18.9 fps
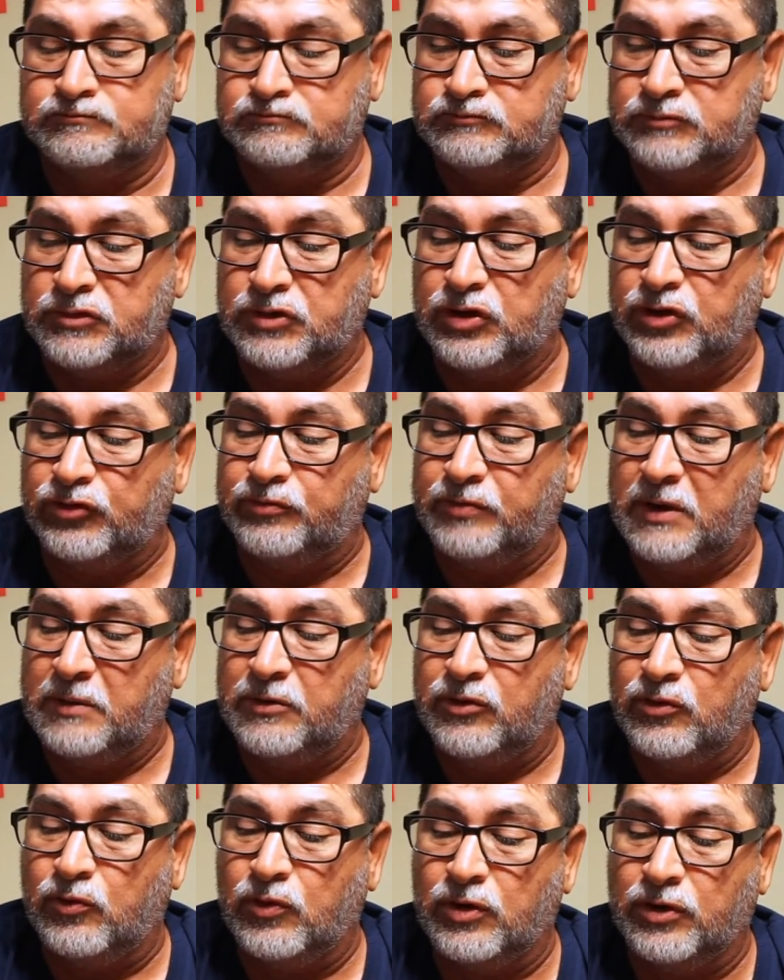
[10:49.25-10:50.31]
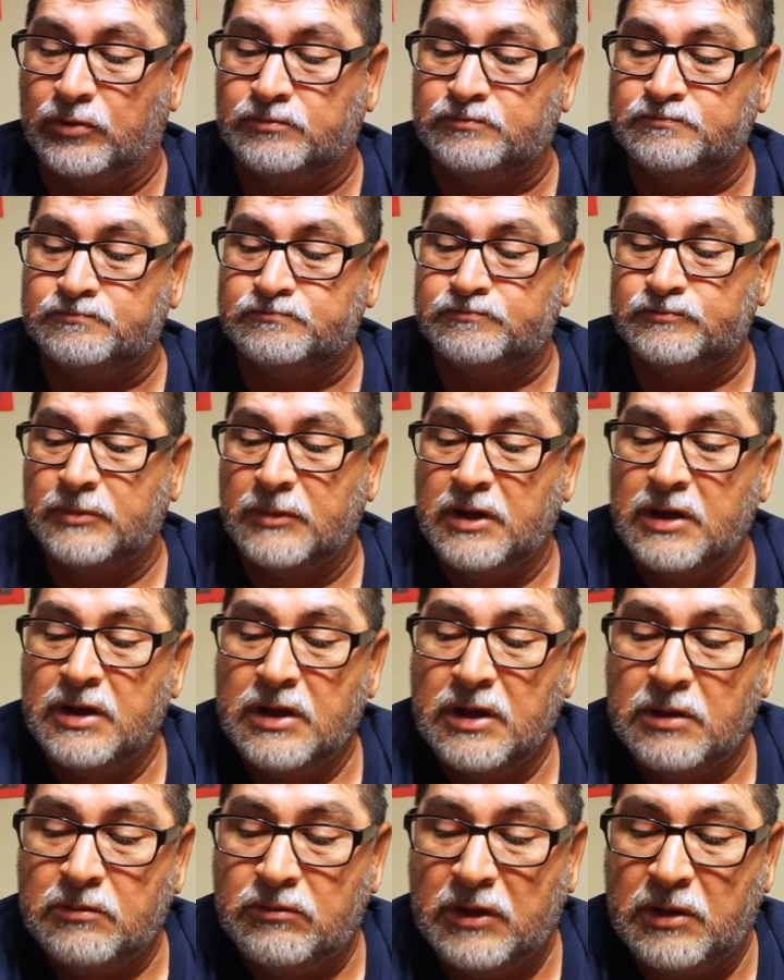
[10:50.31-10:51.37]
Who knows? Maybe the worm.
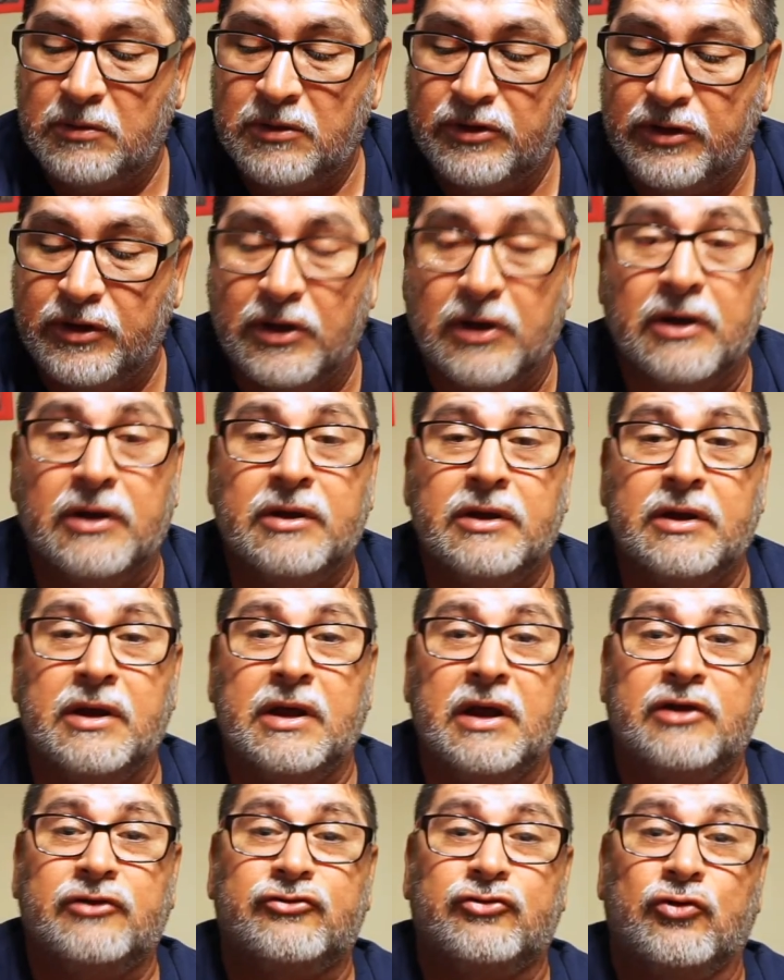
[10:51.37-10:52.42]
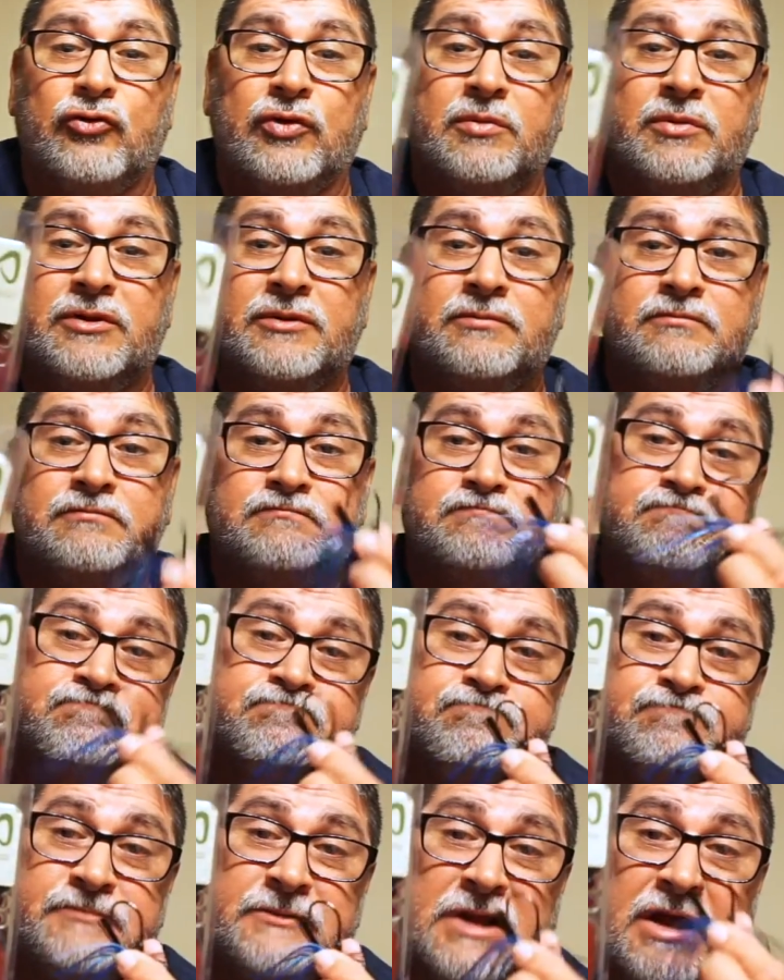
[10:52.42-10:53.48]
Maybe the axle ribbon.
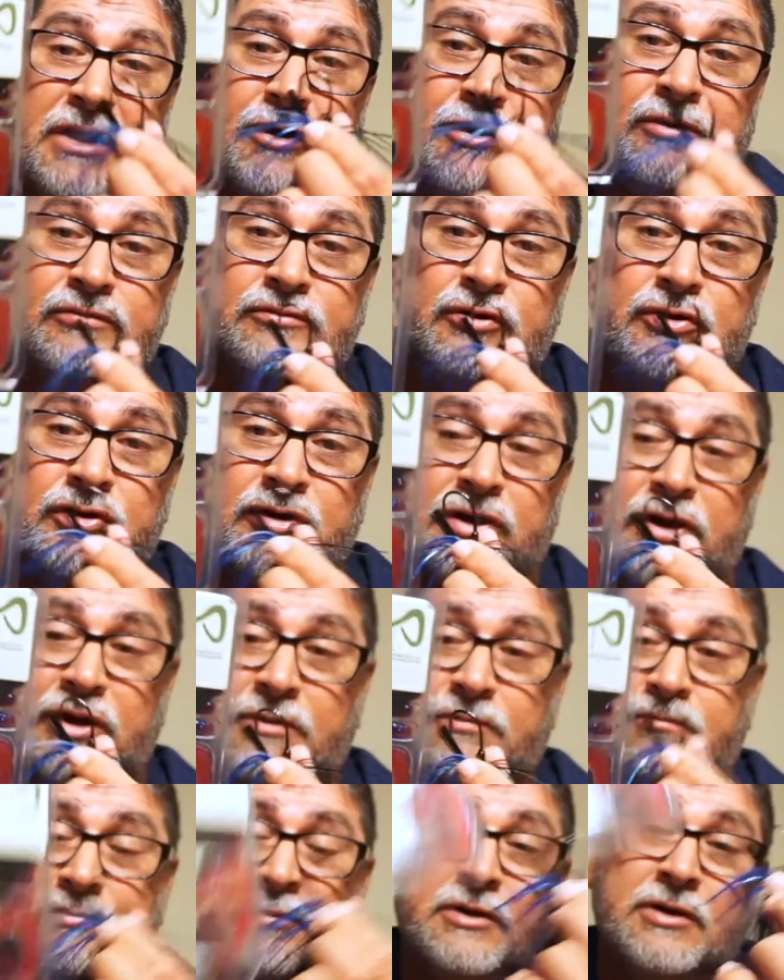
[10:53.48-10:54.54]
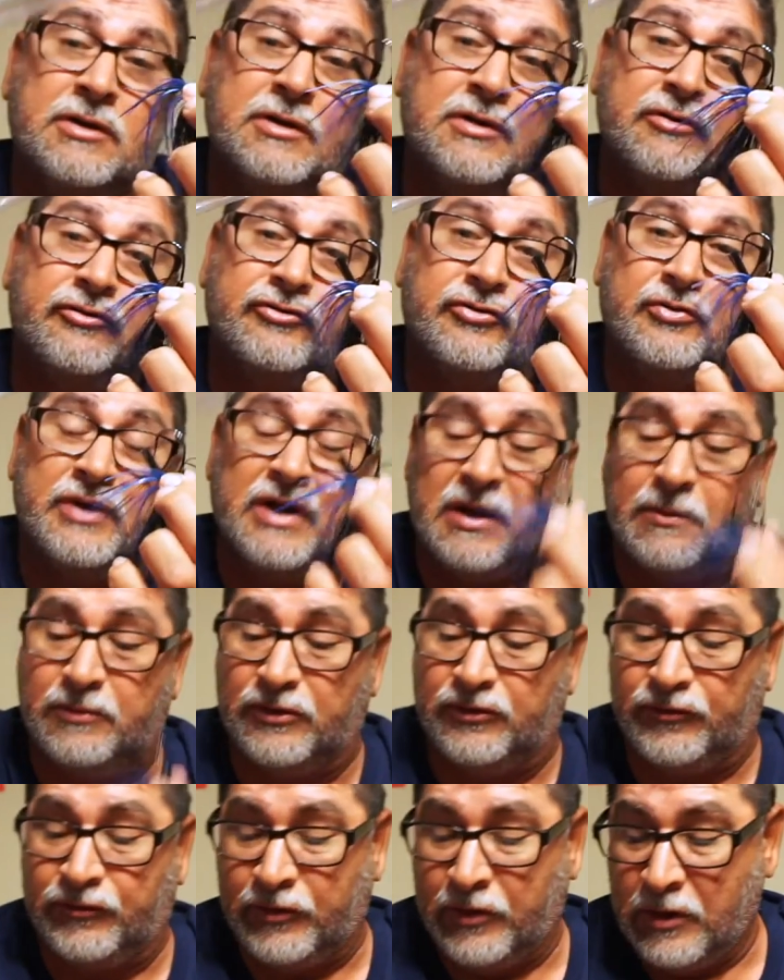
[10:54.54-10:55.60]
I don't know. Hook it up. See what
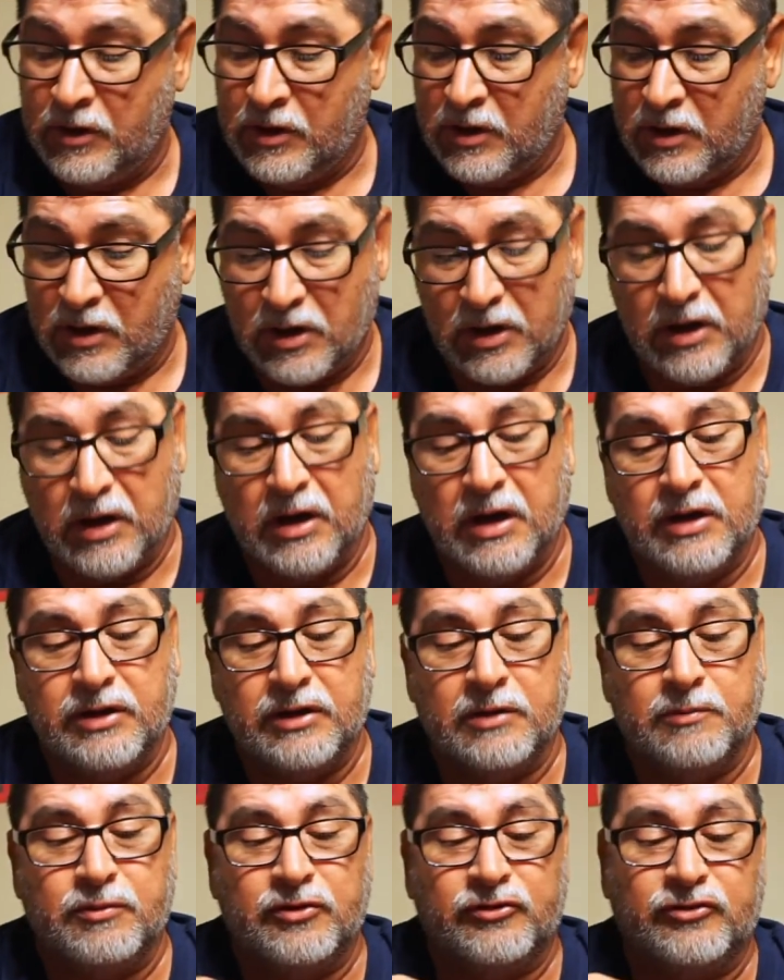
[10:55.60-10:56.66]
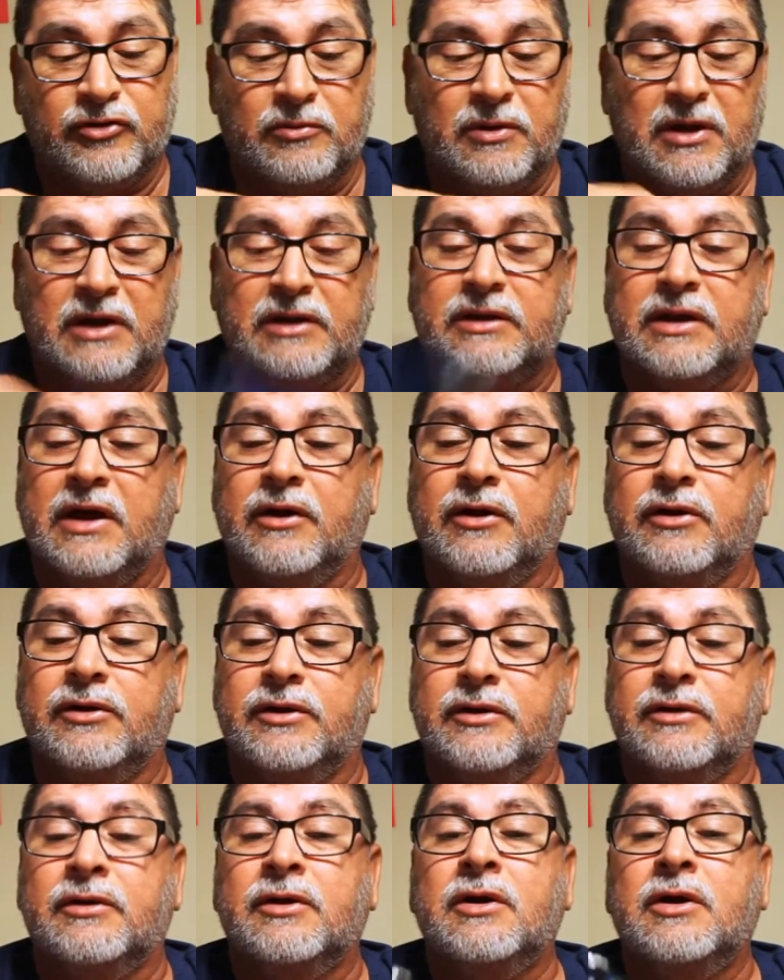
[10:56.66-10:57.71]
happens. You can put something like that on
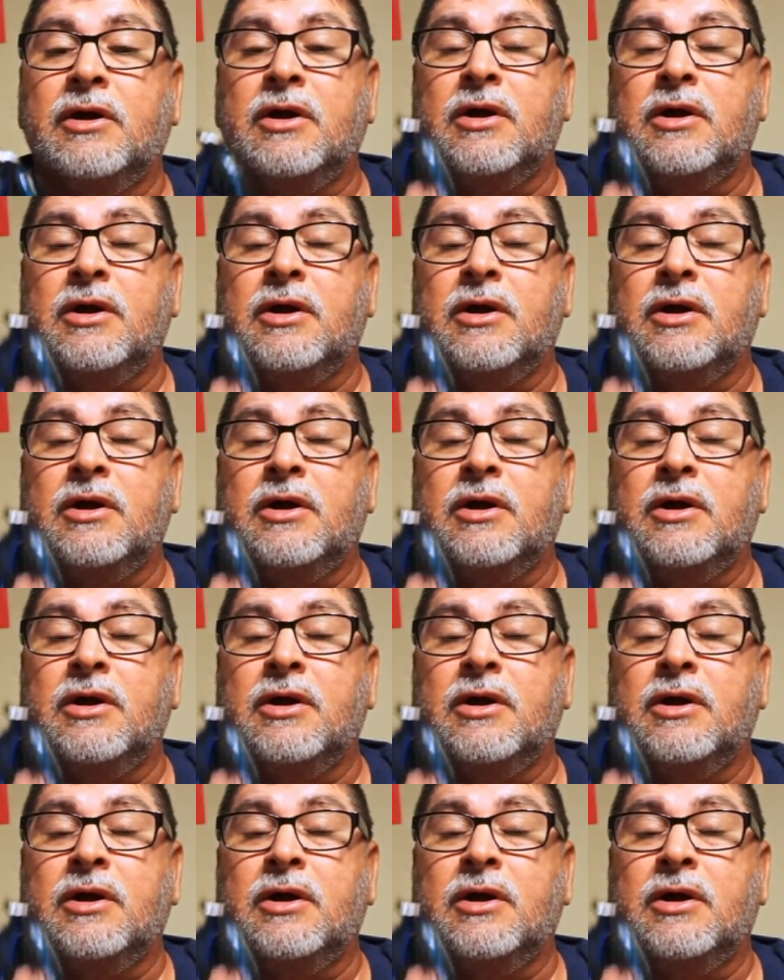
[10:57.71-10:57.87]
there.